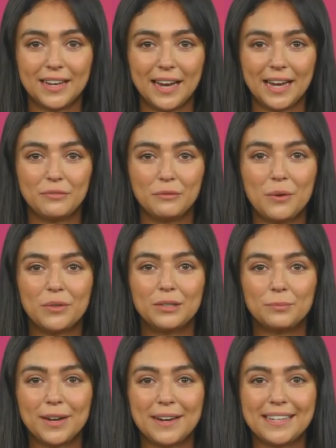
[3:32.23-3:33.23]
and
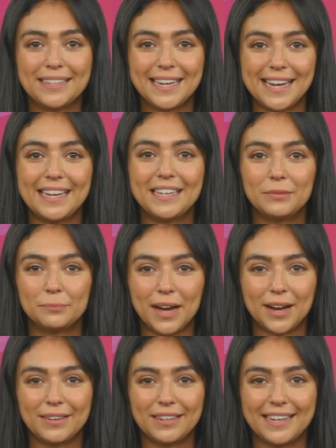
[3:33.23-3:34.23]
Volkswagen's hidden
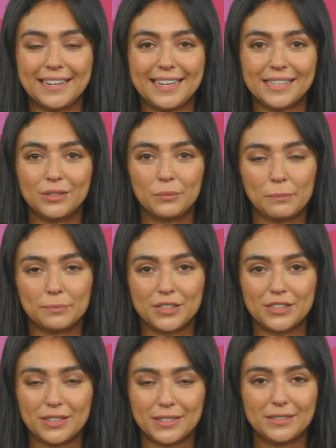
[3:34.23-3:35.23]
toxic diesel
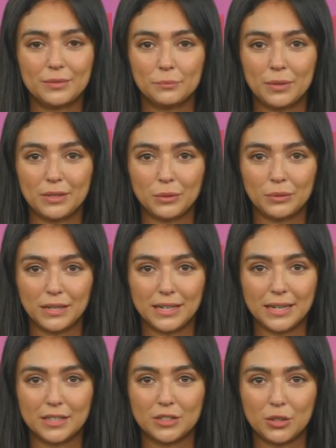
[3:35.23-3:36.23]
emissions
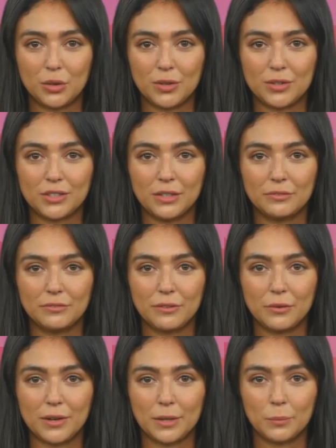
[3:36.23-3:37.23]
resulting in a charge of
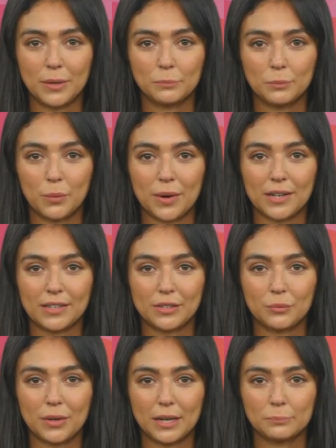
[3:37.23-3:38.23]

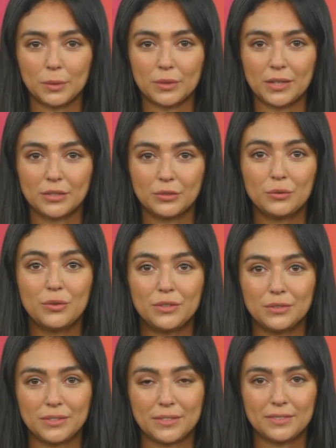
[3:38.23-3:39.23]
31.3 billion
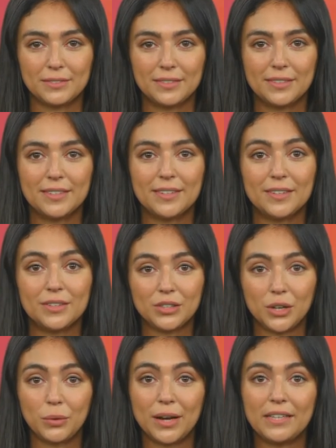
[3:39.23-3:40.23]
euros.
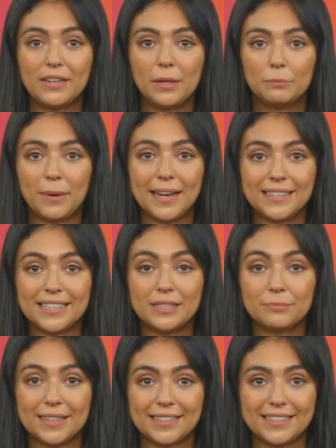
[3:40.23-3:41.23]
Don't end up like
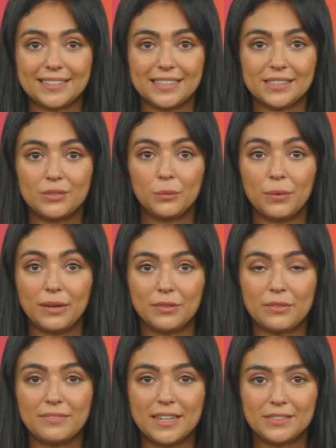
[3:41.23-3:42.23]
these businesses or
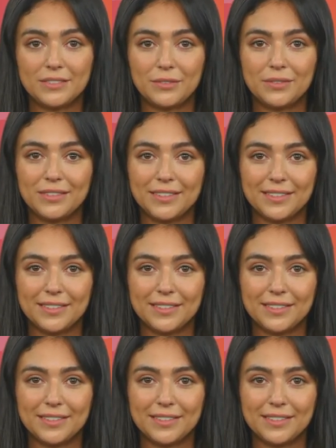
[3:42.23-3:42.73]
their investors.